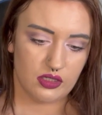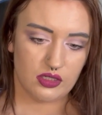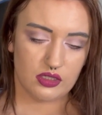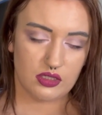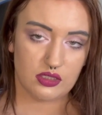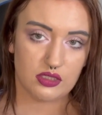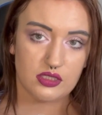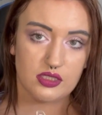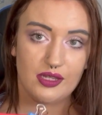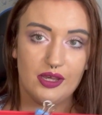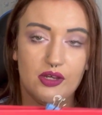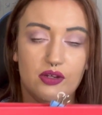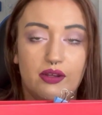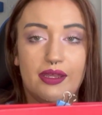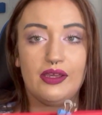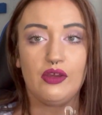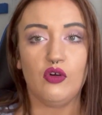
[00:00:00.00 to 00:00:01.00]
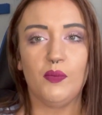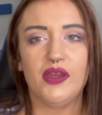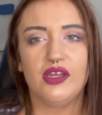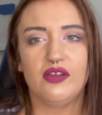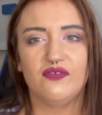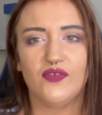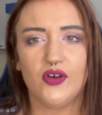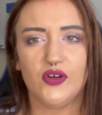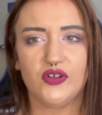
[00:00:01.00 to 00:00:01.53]
So like all my
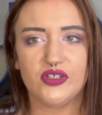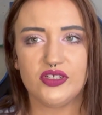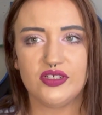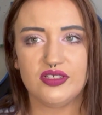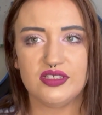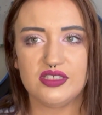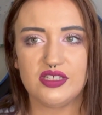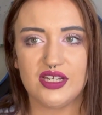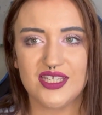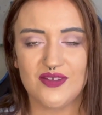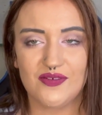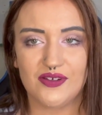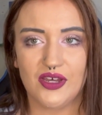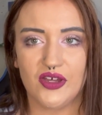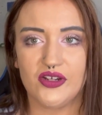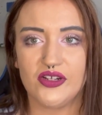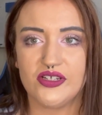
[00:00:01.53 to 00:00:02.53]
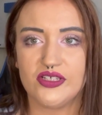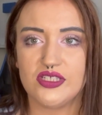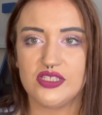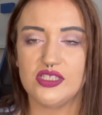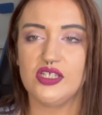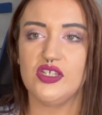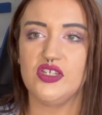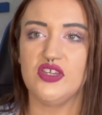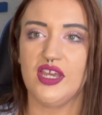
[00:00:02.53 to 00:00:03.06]
folders are different colours.
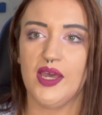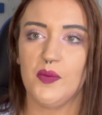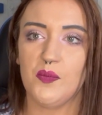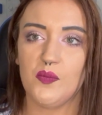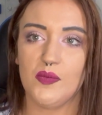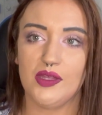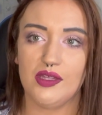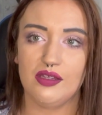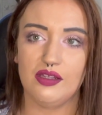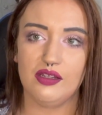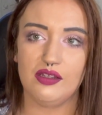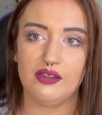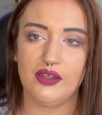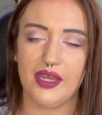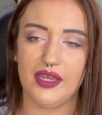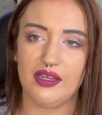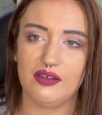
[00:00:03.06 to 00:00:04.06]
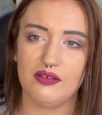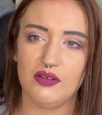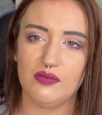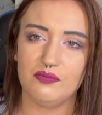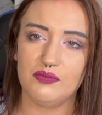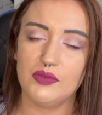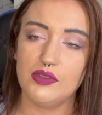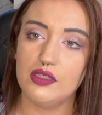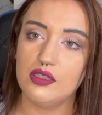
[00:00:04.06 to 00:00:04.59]
You can can
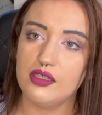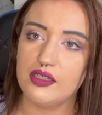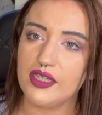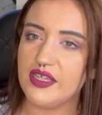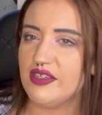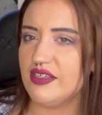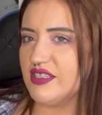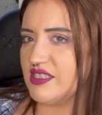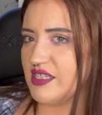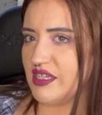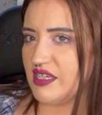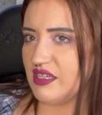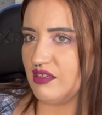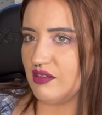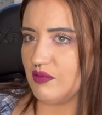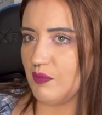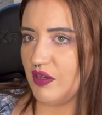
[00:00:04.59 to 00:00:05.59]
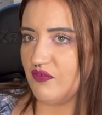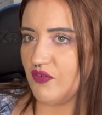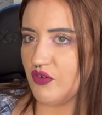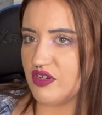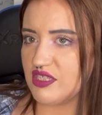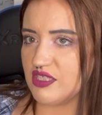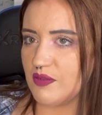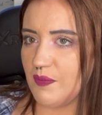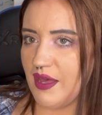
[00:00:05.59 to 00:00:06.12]
you see my folders
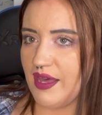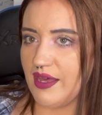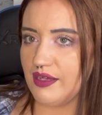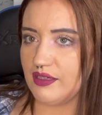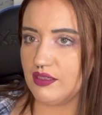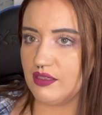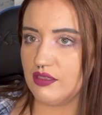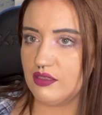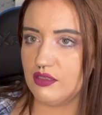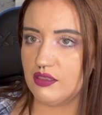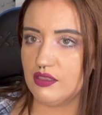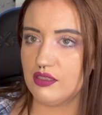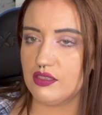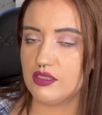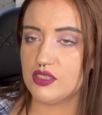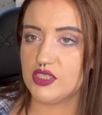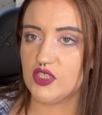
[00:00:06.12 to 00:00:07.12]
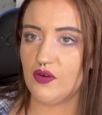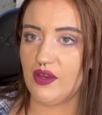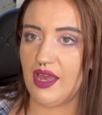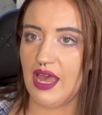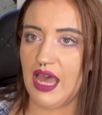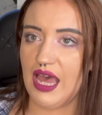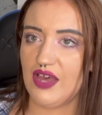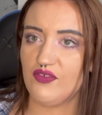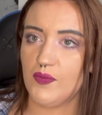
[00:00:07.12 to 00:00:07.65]
in the back? So I
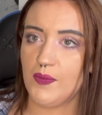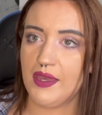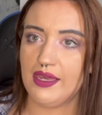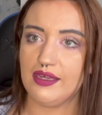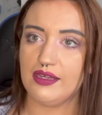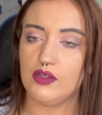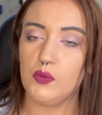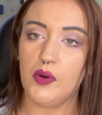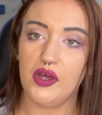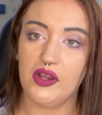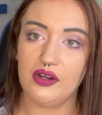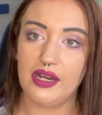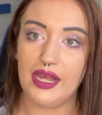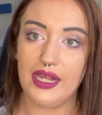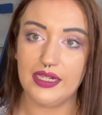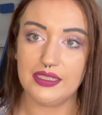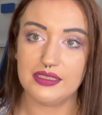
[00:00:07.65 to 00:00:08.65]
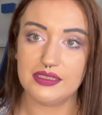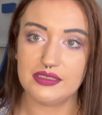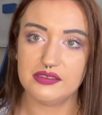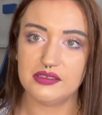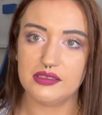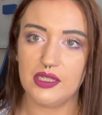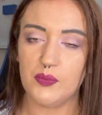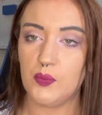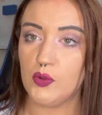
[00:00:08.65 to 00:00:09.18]
have a pink one and
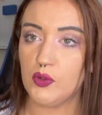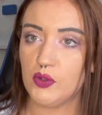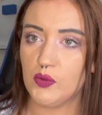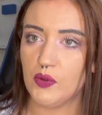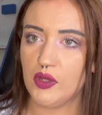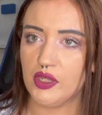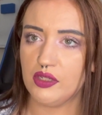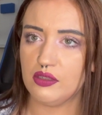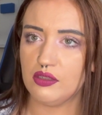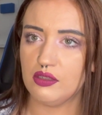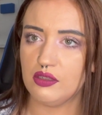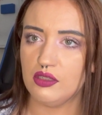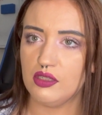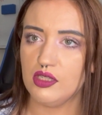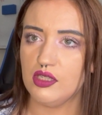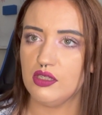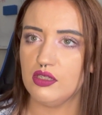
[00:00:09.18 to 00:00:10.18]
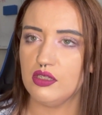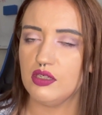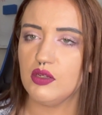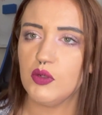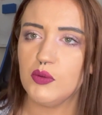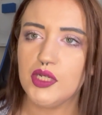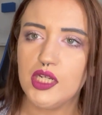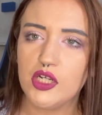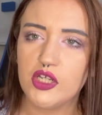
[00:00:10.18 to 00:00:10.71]
a blue one. I
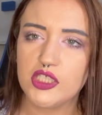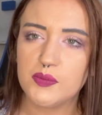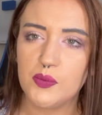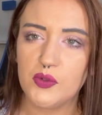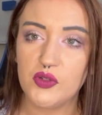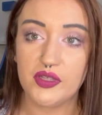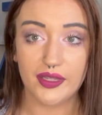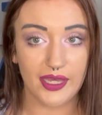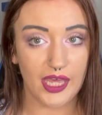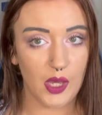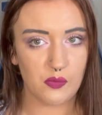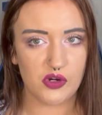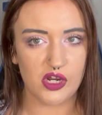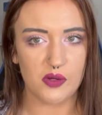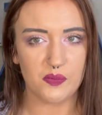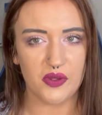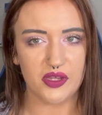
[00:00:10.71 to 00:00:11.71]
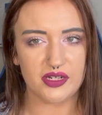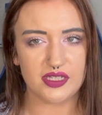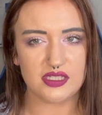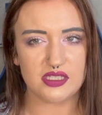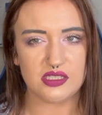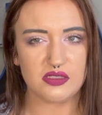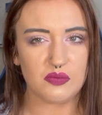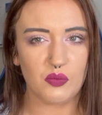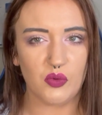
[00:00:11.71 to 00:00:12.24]
mean, it looks blue in the camera, but
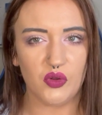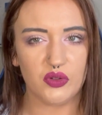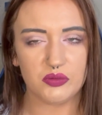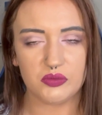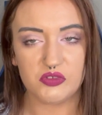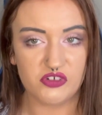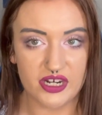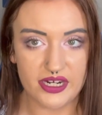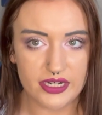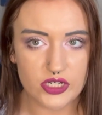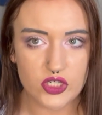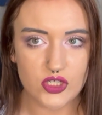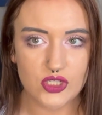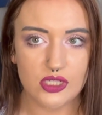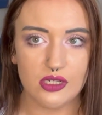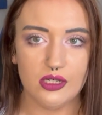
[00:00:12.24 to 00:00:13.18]
it's more greyish.